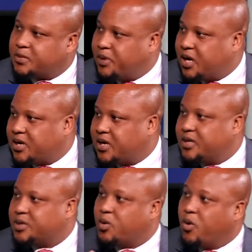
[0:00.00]

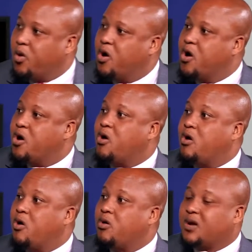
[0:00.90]
partners
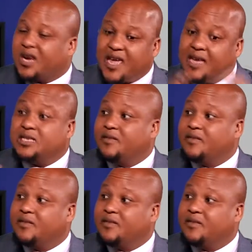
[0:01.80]
or create